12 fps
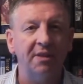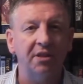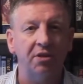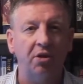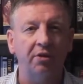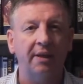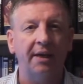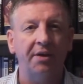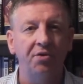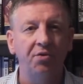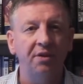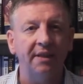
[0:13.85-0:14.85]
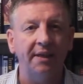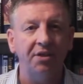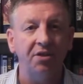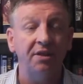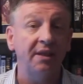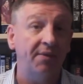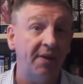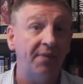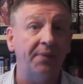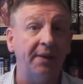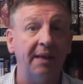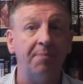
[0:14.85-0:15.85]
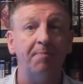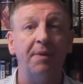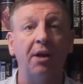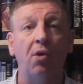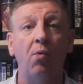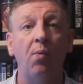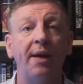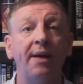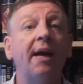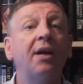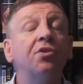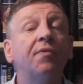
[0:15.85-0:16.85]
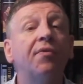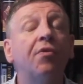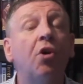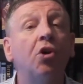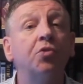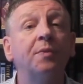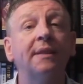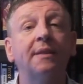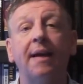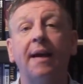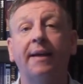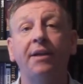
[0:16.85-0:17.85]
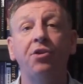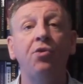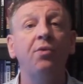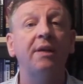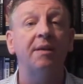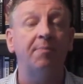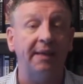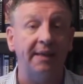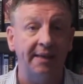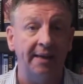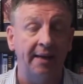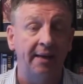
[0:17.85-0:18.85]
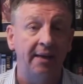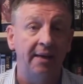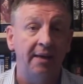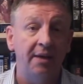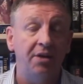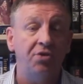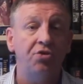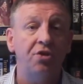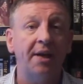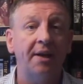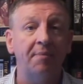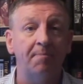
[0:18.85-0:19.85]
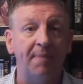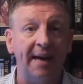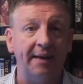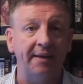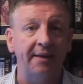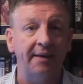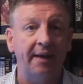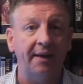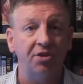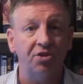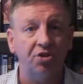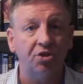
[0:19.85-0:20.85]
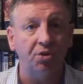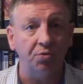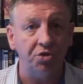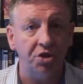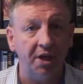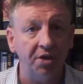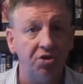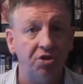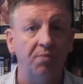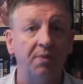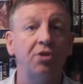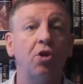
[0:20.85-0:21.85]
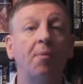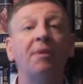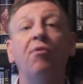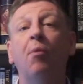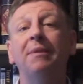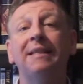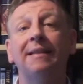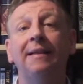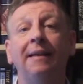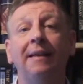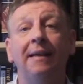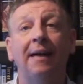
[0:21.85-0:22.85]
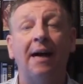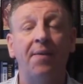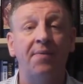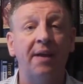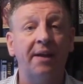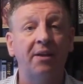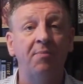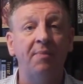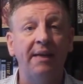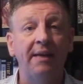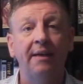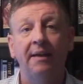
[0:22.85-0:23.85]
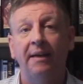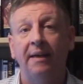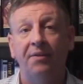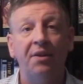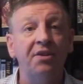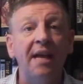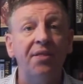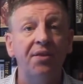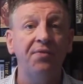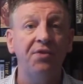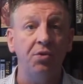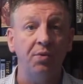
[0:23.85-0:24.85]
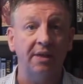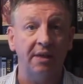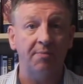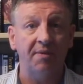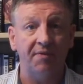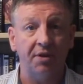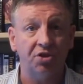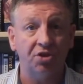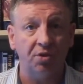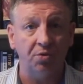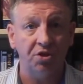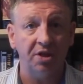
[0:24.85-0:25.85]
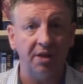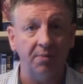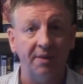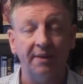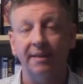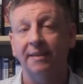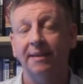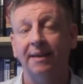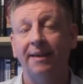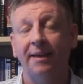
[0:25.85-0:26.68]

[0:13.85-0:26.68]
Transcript: It's an online news agency. I've left the link below, where Nigel Farage was attacking UKIP leader Gerard Batten and his association with Tommy Robinson, and that it'll be the death of UKIP if you'd associate with this guy.